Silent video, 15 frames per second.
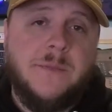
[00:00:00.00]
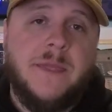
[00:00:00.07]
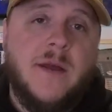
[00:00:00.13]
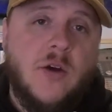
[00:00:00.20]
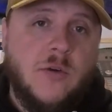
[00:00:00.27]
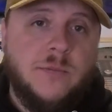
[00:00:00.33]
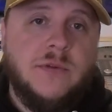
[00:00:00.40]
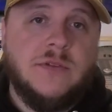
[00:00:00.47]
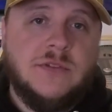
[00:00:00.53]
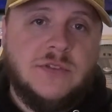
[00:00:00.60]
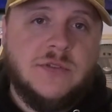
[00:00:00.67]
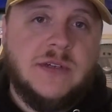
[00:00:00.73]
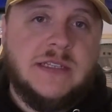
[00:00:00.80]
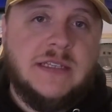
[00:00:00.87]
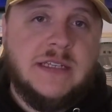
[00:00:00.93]
I hope you
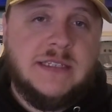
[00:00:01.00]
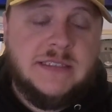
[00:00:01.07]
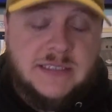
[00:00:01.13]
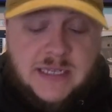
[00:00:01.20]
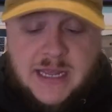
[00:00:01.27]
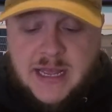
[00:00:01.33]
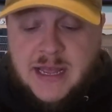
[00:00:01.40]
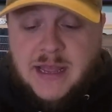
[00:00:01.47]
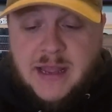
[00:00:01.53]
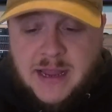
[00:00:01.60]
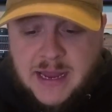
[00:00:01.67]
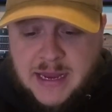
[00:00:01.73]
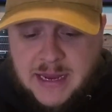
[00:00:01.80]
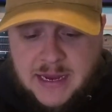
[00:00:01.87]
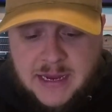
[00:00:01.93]
enjoyed this,
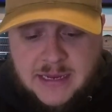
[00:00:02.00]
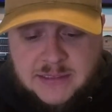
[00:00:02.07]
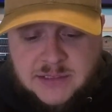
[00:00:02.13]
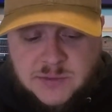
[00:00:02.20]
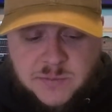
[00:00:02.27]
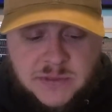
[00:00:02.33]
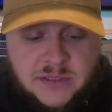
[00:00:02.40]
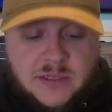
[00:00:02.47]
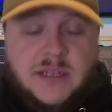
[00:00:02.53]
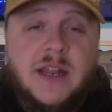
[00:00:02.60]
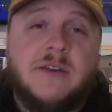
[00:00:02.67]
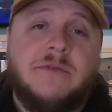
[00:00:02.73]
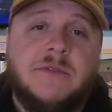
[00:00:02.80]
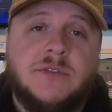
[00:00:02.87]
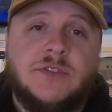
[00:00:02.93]
and just be looking
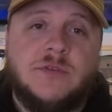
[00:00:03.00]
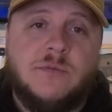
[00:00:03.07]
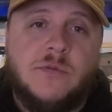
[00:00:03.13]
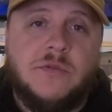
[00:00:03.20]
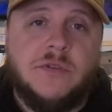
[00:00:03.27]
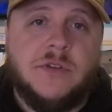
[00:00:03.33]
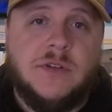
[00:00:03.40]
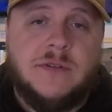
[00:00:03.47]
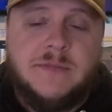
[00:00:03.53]
out for some more.